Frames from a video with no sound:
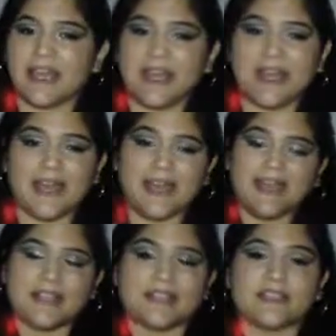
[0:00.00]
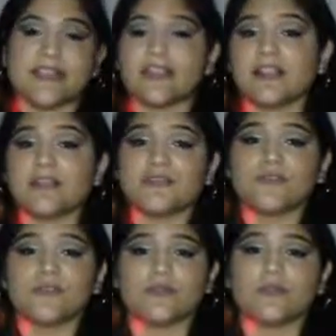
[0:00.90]
And I love
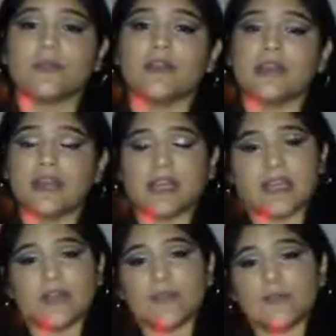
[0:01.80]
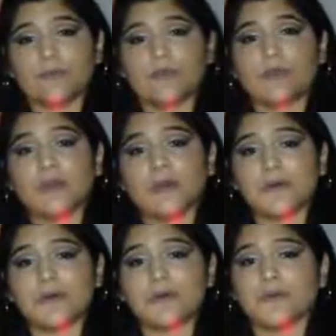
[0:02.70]
you, and I hope you know
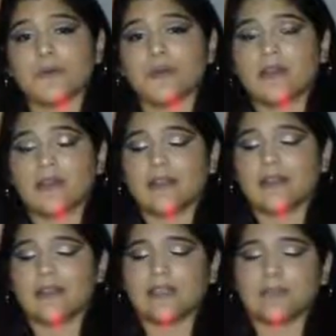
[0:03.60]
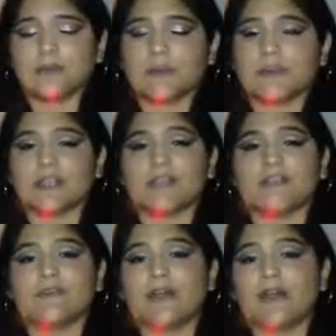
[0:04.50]
that it's perfectly
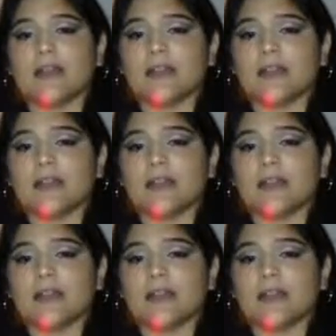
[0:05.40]
fine